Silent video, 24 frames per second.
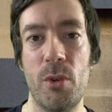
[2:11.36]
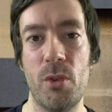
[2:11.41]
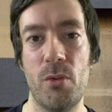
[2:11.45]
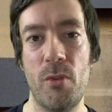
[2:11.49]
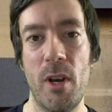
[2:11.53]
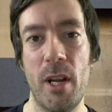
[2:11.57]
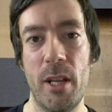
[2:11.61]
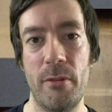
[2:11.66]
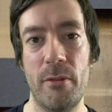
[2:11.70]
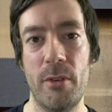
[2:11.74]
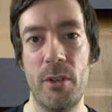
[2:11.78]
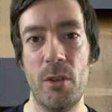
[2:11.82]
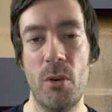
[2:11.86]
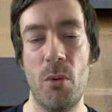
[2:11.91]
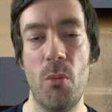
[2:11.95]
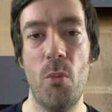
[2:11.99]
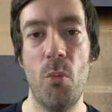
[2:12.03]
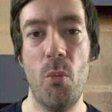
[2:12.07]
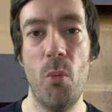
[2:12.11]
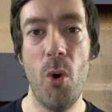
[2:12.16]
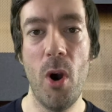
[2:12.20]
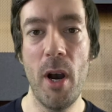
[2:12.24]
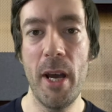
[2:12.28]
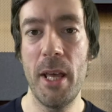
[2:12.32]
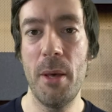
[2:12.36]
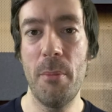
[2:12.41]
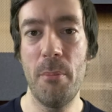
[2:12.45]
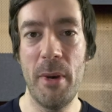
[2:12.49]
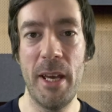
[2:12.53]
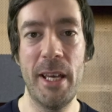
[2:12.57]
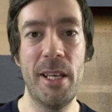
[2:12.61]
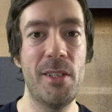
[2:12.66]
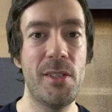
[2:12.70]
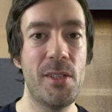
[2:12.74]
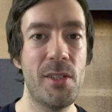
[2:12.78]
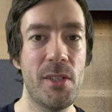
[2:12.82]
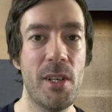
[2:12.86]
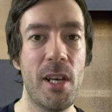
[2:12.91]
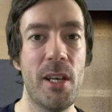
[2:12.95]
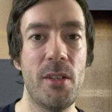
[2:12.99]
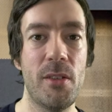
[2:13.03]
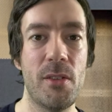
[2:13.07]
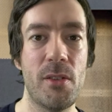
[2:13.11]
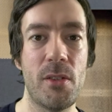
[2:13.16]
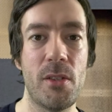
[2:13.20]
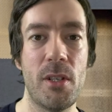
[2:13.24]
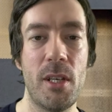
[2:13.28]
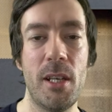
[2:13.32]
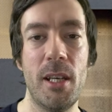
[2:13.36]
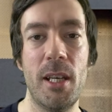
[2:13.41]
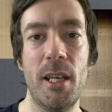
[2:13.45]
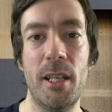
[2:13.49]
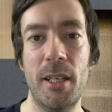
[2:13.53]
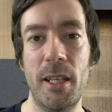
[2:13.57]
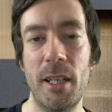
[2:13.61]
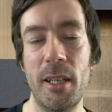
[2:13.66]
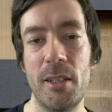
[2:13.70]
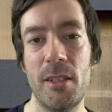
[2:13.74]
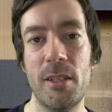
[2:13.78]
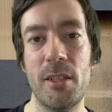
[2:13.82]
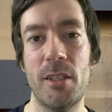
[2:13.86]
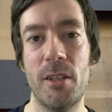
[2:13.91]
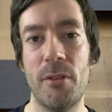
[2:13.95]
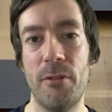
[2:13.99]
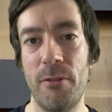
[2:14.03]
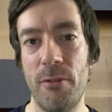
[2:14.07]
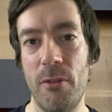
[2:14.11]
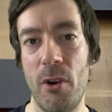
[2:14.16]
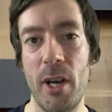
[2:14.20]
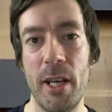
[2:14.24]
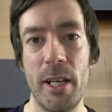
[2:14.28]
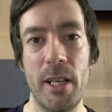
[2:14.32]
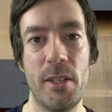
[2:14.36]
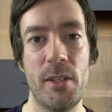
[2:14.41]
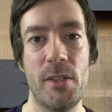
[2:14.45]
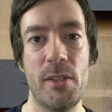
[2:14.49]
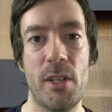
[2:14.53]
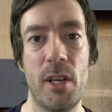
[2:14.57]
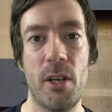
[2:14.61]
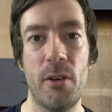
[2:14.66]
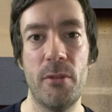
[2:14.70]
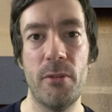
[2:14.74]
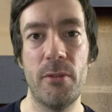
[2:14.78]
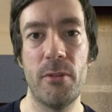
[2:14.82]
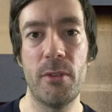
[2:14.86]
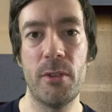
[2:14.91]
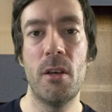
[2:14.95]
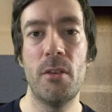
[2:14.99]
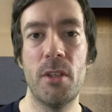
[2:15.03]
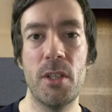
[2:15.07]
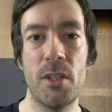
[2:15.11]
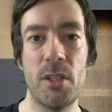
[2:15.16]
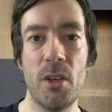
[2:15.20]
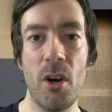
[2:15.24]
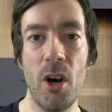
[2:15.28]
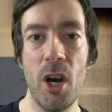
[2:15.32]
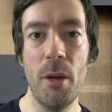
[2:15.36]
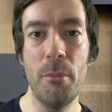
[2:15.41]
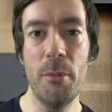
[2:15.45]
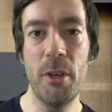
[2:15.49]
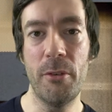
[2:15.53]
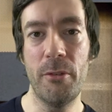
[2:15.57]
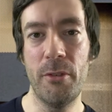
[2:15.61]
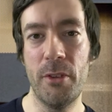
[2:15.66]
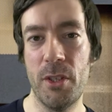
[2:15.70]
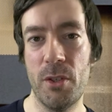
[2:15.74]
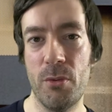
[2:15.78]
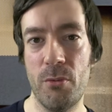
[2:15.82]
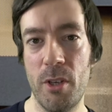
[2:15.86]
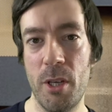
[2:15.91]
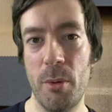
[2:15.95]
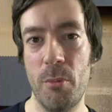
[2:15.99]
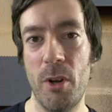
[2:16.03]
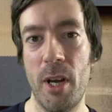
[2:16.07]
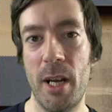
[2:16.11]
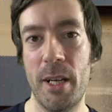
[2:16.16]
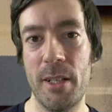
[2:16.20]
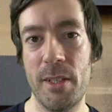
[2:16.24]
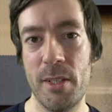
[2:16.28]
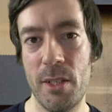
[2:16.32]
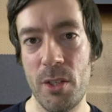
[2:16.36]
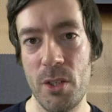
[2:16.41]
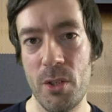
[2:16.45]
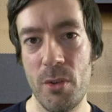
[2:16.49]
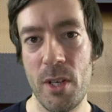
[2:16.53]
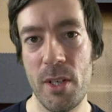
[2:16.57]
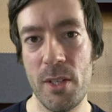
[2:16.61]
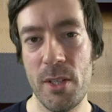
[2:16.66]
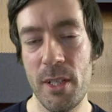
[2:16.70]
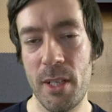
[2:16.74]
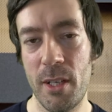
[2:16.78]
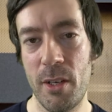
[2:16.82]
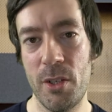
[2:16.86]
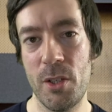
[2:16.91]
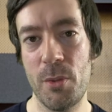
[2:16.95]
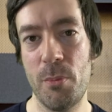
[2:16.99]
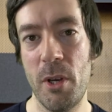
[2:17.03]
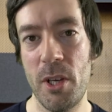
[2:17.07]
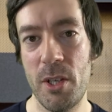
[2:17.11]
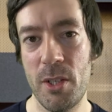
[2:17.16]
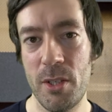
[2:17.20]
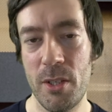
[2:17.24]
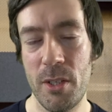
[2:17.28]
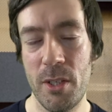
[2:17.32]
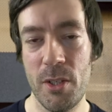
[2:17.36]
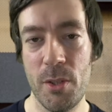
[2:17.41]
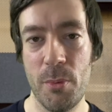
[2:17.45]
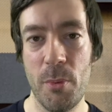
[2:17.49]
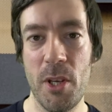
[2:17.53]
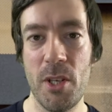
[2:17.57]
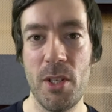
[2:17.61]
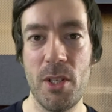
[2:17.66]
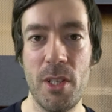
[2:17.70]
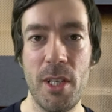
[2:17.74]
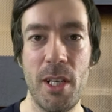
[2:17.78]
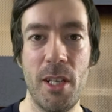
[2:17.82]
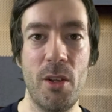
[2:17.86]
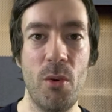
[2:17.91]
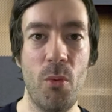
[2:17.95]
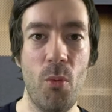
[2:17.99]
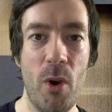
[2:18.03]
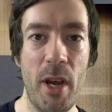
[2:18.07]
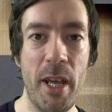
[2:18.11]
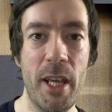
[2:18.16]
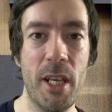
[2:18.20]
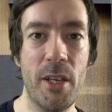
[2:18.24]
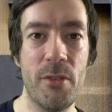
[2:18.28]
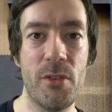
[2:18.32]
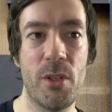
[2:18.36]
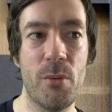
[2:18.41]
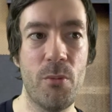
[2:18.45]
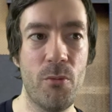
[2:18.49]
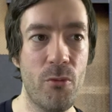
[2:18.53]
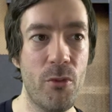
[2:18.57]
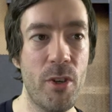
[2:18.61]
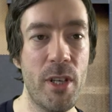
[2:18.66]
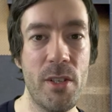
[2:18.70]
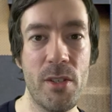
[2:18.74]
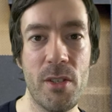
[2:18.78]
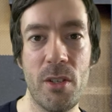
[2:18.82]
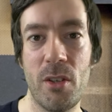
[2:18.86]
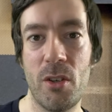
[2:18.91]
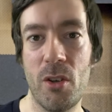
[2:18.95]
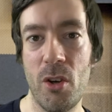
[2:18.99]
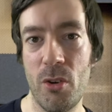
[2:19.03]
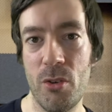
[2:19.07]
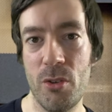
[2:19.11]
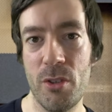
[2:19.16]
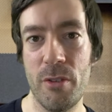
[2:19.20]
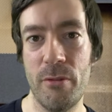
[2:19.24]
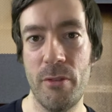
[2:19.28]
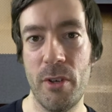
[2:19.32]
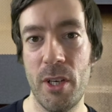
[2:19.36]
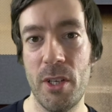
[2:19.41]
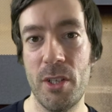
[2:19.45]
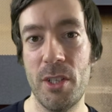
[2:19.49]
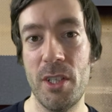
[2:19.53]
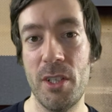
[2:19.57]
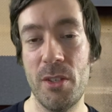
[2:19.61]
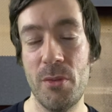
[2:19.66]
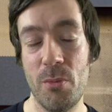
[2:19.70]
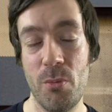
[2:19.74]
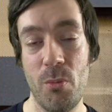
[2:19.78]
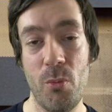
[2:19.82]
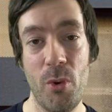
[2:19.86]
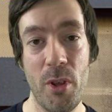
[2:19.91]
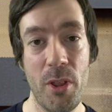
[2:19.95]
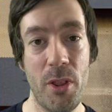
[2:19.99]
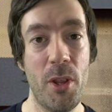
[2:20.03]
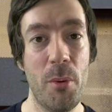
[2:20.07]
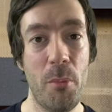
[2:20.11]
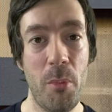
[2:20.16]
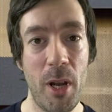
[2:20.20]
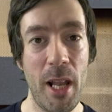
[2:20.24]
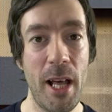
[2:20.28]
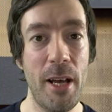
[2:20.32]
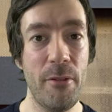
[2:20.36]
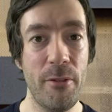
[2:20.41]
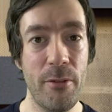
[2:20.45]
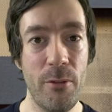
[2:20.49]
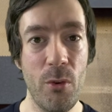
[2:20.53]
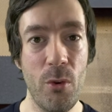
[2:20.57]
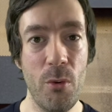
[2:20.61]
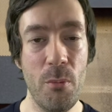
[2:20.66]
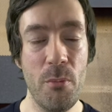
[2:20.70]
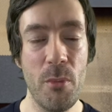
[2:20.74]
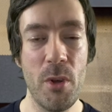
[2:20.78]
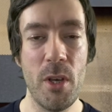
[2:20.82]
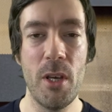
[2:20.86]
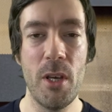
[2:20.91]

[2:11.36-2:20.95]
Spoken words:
relevant and why it made sense. It needed to define itself. The timing for this rebrand is interesting, especially in the wake of some recent controversies with the platform.